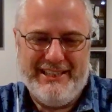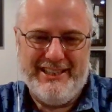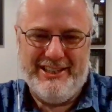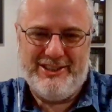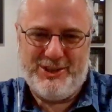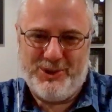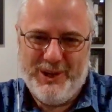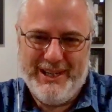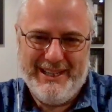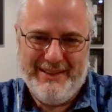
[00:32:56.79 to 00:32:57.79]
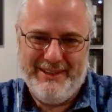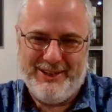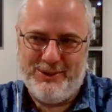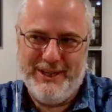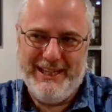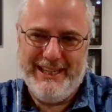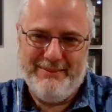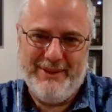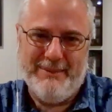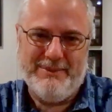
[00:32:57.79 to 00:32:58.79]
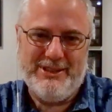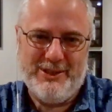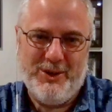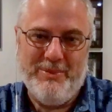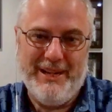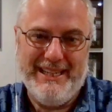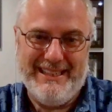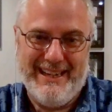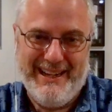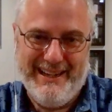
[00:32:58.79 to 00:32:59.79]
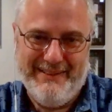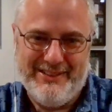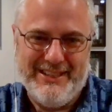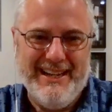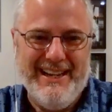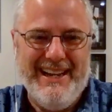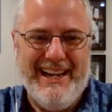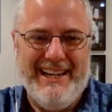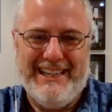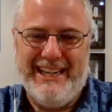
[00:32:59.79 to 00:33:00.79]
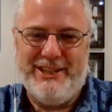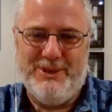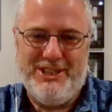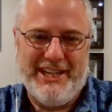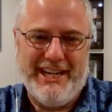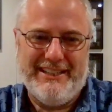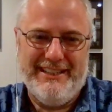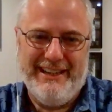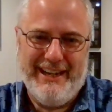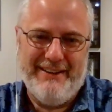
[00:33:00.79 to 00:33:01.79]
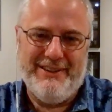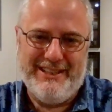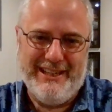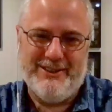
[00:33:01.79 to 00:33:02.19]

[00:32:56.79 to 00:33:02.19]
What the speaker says: to destroy him and gritty him up so many times, and it gets rejected every single